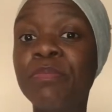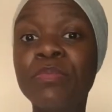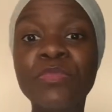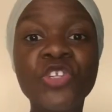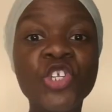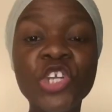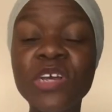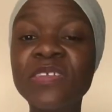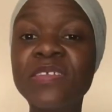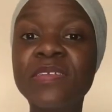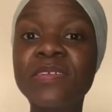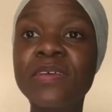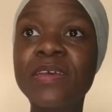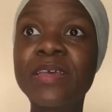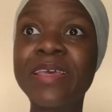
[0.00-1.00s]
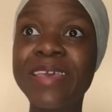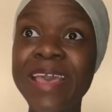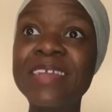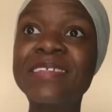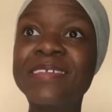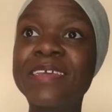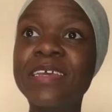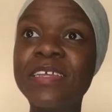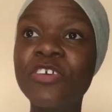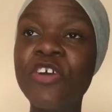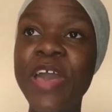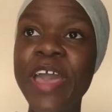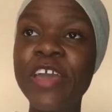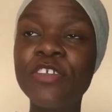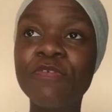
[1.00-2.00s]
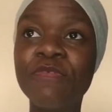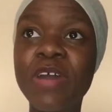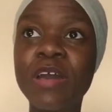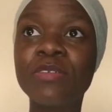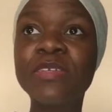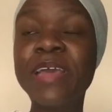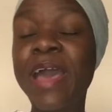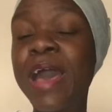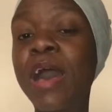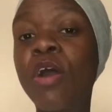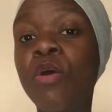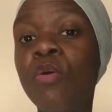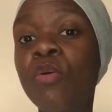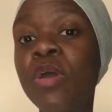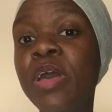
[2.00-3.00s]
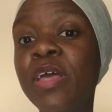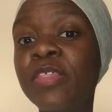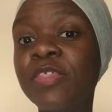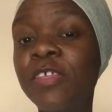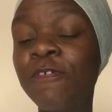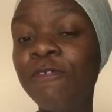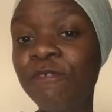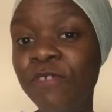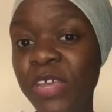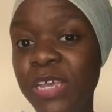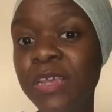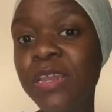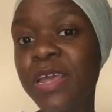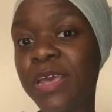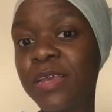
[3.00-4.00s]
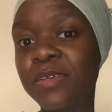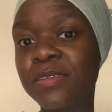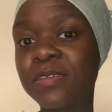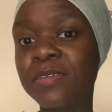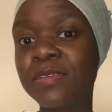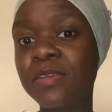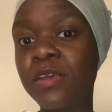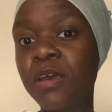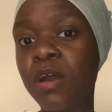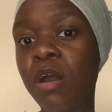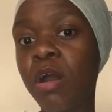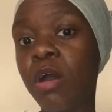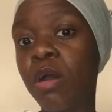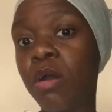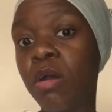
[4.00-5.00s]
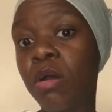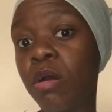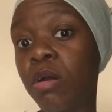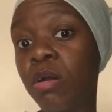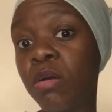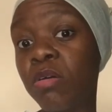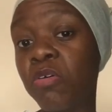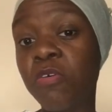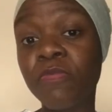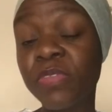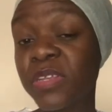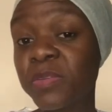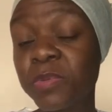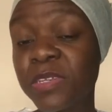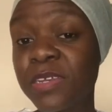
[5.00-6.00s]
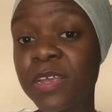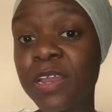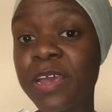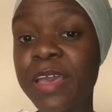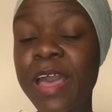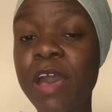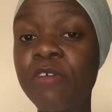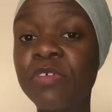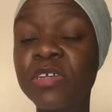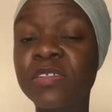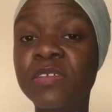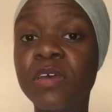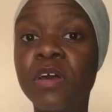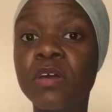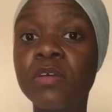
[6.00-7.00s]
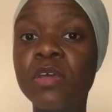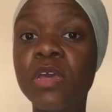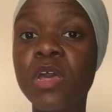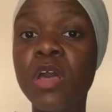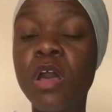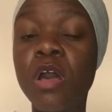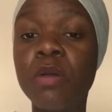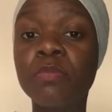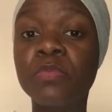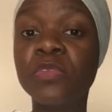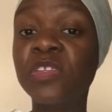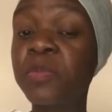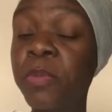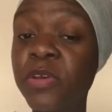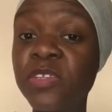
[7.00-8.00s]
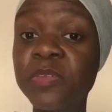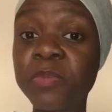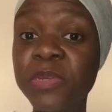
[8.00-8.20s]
just getting your head around how the feelings are of this particular character supposed to be